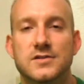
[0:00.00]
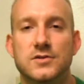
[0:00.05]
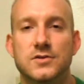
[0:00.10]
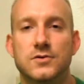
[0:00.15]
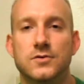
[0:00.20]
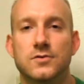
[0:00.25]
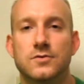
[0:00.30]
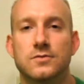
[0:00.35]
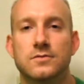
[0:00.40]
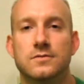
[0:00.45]

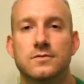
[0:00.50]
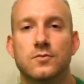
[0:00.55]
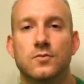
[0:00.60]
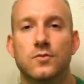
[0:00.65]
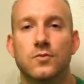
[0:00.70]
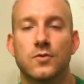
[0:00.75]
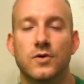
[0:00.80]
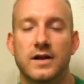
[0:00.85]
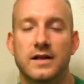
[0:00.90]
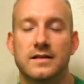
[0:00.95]
do
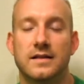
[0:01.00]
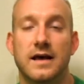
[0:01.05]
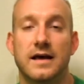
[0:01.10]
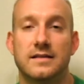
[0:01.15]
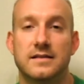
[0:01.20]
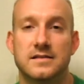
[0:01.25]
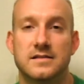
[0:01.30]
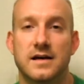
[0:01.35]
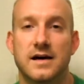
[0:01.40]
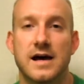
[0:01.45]
what
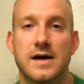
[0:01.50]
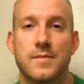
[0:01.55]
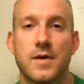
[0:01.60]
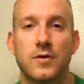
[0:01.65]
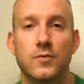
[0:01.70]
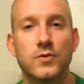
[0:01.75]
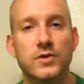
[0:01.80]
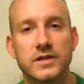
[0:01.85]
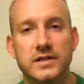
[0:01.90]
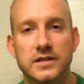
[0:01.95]
at the time
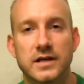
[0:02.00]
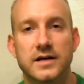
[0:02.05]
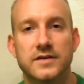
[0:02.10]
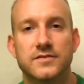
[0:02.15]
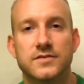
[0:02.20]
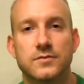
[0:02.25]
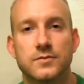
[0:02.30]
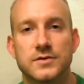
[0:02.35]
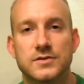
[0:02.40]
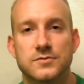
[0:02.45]
I really
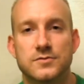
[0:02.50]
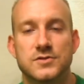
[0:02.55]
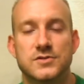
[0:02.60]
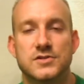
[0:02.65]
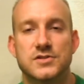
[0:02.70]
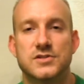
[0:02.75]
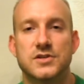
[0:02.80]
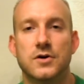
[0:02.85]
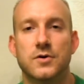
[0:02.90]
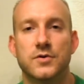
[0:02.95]
loved, which was
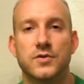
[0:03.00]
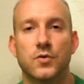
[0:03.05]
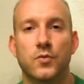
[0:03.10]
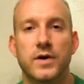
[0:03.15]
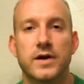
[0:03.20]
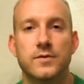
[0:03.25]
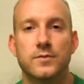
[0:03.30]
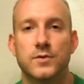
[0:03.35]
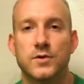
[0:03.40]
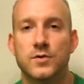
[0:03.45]
just go in the
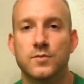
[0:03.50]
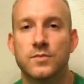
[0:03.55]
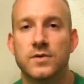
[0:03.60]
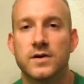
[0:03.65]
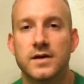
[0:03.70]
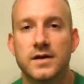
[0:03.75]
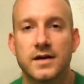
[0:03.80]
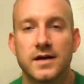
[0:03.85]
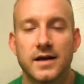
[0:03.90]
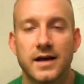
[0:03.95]
weight room
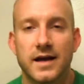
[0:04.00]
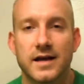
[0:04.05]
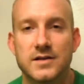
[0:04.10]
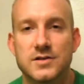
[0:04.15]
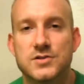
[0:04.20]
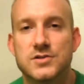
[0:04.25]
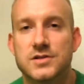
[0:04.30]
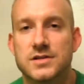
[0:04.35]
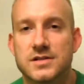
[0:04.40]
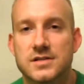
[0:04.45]

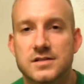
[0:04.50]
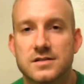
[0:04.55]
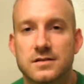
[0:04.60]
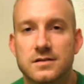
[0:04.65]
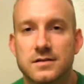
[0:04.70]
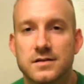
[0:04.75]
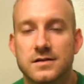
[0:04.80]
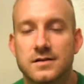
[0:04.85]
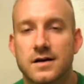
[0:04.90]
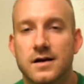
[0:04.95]
and just,
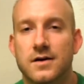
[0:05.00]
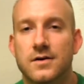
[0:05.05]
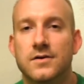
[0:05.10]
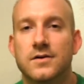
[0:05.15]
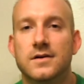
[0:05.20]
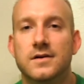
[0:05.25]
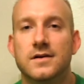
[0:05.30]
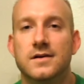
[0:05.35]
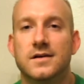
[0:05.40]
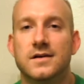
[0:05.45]
you know,
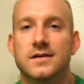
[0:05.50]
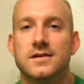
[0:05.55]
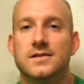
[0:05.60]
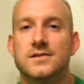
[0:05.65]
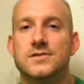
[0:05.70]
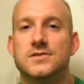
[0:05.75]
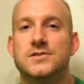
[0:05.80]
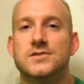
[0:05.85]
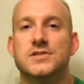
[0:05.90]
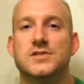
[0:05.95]

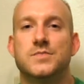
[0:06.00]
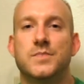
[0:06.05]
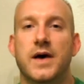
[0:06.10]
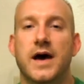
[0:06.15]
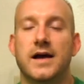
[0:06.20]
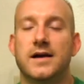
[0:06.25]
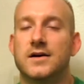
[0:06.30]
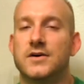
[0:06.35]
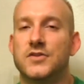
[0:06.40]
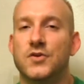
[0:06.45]
just
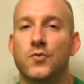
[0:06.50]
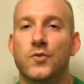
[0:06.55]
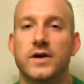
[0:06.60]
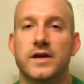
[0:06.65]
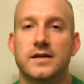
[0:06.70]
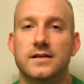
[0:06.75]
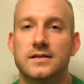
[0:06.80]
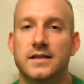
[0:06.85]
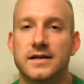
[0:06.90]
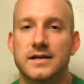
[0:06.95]
pack on the
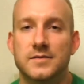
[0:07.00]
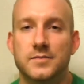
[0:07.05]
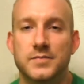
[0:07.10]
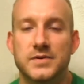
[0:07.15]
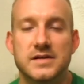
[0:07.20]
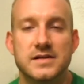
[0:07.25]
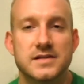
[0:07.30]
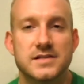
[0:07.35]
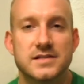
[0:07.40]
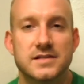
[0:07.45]
weight like a
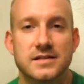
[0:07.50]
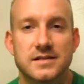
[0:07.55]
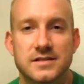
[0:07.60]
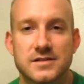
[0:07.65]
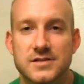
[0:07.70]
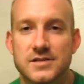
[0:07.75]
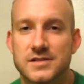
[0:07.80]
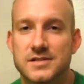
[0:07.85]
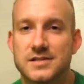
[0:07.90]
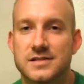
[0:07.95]
beast and
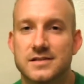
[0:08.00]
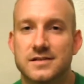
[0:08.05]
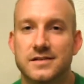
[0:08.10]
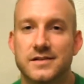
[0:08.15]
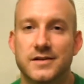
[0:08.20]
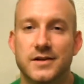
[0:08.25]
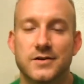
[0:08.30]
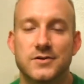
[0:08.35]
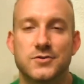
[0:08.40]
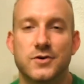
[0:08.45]
just,
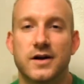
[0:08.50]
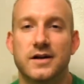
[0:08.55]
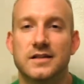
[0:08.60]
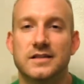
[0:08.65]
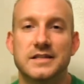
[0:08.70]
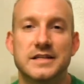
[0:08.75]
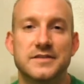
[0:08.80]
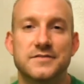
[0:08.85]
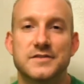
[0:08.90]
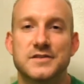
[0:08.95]
you know, try to
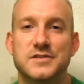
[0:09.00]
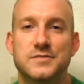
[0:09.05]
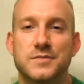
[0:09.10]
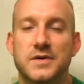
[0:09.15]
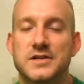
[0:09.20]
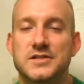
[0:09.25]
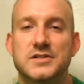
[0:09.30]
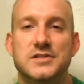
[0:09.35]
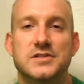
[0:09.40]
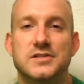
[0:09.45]
lift as
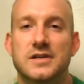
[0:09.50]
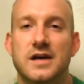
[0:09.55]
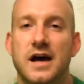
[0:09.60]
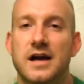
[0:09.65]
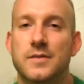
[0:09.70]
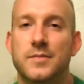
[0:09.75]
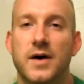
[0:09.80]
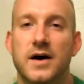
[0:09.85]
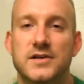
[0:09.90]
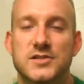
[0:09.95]
much as
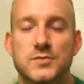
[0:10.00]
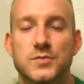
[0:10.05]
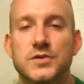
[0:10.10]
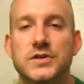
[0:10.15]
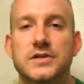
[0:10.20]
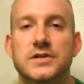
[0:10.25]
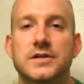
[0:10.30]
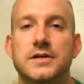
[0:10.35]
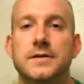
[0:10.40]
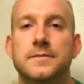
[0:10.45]
I
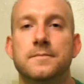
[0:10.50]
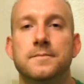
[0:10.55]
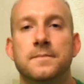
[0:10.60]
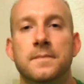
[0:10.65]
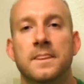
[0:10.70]
possibly could.